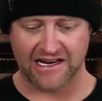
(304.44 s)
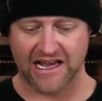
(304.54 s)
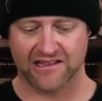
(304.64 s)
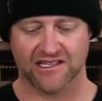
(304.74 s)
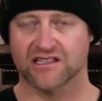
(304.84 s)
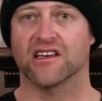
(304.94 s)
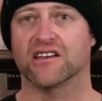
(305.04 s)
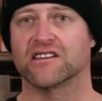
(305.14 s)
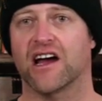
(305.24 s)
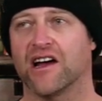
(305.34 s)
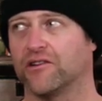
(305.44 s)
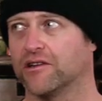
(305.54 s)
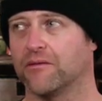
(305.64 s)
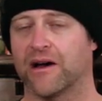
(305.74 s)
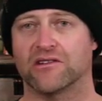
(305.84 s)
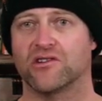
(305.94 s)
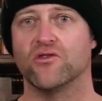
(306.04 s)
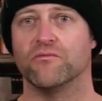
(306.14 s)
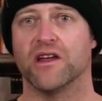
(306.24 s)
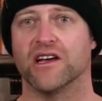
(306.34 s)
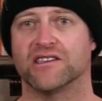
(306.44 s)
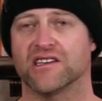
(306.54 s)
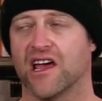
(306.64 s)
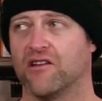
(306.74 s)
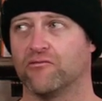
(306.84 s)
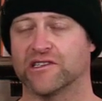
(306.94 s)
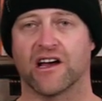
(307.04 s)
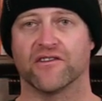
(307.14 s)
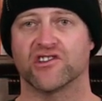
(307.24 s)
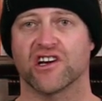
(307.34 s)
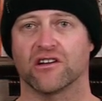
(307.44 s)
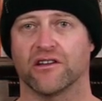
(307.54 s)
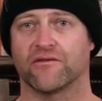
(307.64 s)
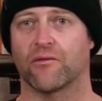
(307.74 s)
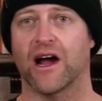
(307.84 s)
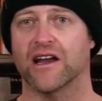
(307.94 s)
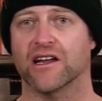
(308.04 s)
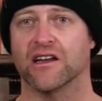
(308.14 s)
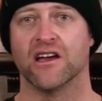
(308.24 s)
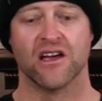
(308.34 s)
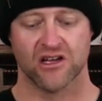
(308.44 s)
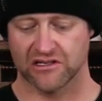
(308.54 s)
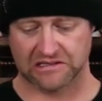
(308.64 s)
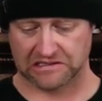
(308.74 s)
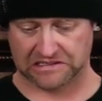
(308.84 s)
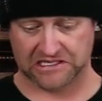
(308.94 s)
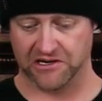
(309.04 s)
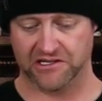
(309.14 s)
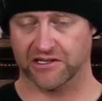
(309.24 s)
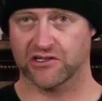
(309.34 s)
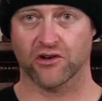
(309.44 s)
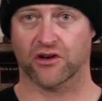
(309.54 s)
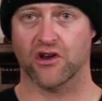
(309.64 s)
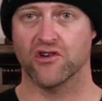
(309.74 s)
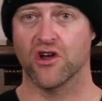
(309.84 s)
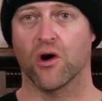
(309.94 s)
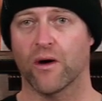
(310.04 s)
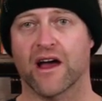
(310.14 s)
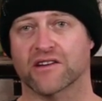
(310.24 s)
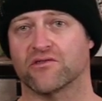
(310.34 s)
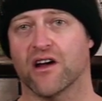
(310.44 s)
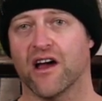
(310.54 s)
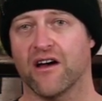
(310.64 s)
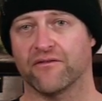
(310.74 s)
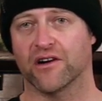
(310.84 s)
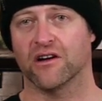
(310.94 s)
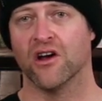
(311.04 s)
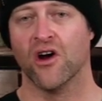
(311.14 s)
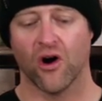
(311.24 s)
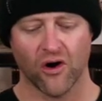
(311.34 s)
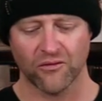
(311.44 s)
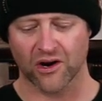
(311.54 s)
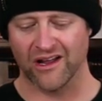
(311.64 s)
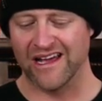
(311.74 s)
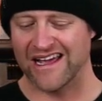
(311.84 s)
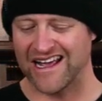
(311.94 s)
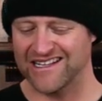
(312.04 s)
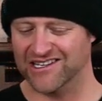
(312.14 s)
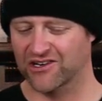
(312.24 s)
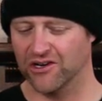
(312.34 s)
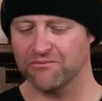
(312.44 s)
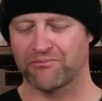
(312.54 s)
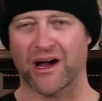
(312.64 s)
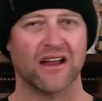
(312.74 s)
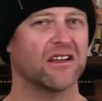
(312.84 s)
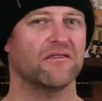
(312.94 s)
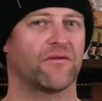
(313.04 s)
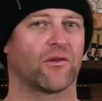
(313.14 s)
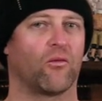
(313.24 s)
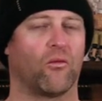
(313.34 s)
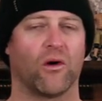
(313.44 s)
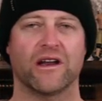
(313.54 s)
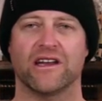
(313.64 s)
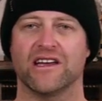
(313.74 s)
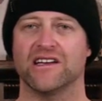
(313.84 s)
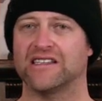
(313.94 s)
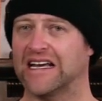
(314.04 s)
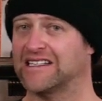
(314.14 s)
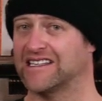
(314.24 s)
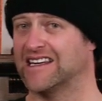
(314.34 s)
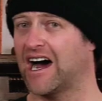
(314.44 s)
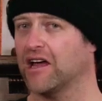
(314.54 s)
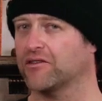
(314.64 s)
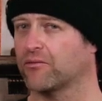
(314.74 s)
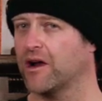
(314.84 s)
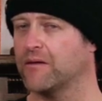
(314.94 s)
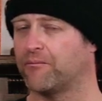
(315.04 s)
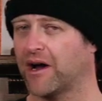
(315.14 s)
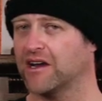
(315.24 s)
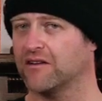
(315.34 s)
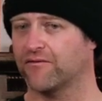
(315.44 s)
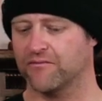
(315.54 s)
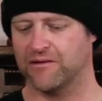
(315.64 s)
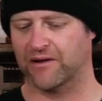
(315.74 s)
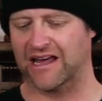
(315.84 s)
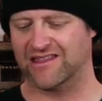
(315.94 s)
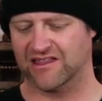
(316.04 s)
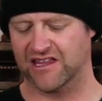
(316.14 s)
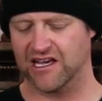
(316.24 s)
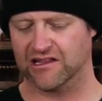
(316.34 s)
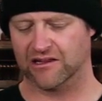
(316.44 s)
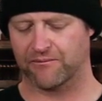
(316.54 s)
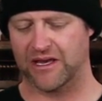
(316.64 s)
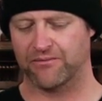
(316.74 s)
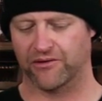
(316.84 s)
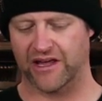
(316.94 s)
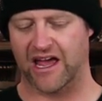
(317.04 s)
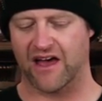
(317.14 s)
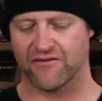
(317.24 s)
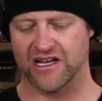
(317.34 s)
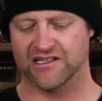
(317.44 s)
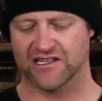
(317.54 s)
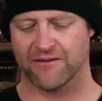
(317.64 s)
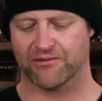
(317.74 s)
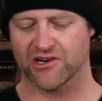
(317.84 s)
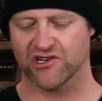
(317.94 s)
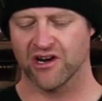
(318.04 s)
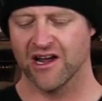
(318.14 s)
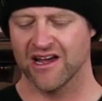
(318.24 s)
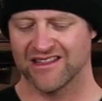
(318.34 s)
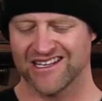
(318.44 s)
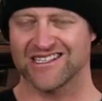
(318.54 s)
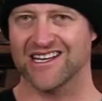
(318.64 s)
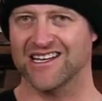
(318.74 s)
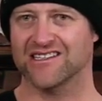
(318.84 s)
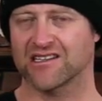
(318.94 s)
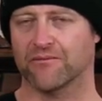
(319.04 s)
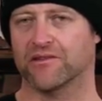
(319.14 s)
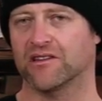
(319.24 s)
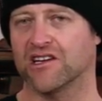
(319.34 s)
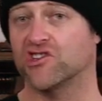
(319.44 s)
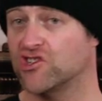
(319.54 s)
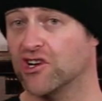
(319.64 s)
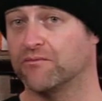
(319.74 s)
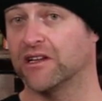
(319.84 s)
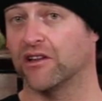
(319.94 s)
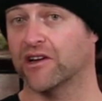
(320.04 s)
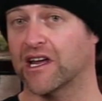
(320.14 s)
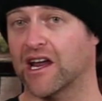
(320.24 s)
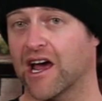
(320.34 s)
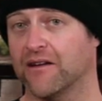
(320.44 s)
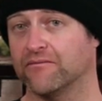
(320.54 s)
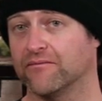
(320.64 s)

had this thing dialed in about two minutes and was on the chairlift riding. seriously took no extra effort. Overall, it's a good binding for what it is. It's not the right binding for me, but I think the people that have instep pressure, this is something they should be looking at.